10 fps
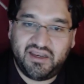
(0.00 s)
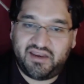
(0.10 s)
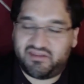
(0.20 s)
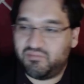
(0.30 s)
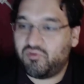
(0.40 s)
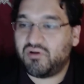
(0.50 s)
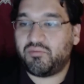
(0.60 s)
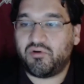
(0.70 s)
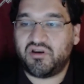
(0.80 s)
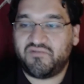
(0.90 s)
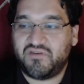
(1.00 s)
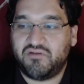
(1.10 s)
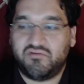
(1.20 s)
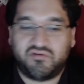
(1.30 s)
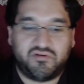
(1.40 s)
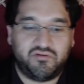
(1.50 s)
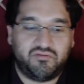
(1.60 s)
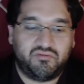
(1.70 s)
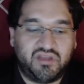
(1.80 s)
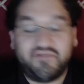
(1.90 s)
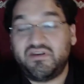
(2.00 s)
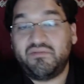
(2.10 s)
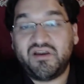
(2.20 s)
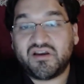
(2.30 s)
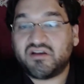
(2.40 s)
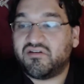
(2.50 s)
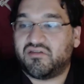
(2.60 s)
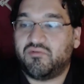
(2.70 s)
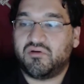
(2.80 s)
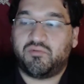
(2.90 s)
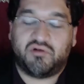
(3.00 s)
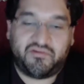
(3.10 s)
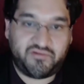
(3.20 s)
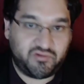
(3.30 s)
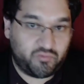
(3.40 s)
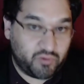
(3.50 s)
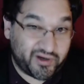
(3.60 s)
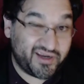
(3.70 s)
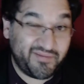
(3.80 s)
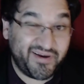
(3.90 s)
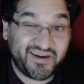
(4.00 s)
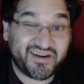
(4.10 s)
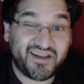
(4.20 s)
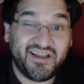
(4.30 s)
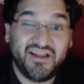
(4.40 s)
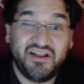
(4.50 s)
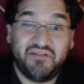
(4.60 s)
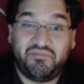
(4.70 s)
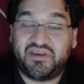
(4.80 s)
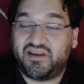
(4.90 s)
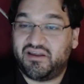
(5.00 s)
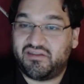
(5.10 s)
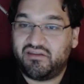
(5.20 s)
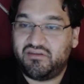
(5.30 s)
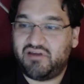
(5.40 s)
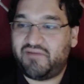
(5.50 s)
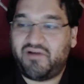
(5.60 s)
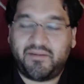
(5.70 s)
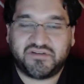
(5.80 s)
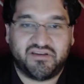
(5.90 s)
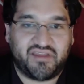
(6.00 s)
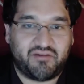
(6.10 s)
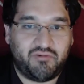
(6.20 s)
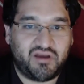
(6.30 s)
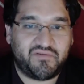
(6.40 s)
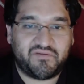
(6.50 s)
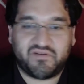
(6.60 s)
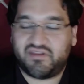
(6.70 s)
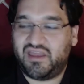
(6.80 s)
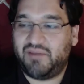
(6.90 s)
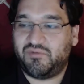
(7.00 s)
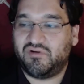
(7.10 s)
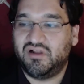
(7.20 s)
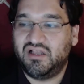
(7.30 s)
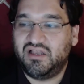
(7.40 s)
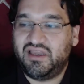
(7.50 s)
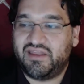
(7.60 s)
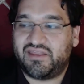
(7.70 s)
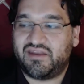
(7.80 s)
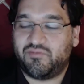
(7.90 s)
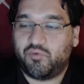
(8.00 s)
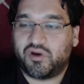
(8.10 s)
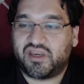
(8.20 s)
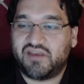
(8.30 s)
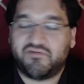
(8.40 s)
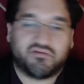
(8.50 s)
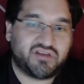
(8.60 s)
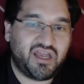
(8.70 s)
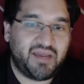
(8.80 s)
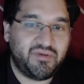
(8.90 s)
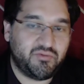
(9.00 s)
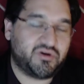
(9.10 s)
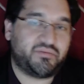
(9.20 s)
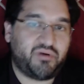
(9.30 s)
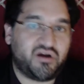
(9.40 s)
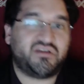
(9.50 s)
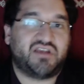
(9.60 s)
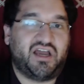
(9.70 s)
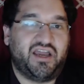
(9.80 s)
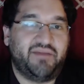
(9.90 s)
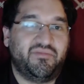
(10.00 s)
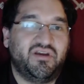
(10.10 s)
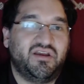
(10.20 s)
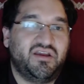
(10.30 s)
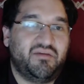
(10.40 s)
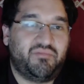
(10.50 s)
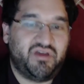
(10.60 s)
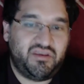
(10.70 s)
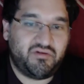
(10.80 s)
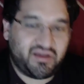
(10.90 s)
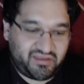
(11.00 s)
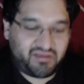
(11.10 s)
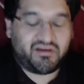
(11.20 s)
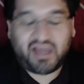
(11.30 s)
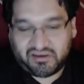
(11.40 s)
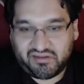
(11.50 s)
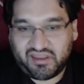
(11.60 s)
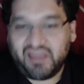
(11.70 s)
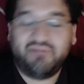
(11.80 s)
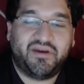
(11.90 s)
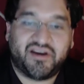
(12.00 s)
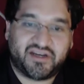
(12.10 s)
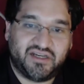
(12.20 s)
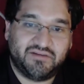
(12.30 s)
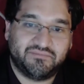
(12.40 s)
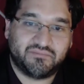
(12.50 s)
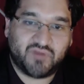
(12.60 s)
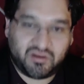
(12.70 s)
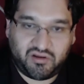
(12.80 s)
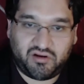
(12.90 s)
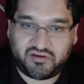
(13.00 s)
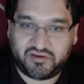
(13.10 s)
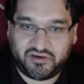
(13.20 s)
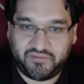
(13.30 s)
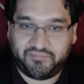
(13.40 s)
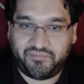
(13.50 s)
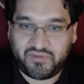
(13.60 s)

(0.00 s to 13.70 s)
Is it more important for you to live in America or is it more important for you to work in America? Because you have options. Like what if, for example, instead of working full time, you work part time, but you've still got to stay in America long term.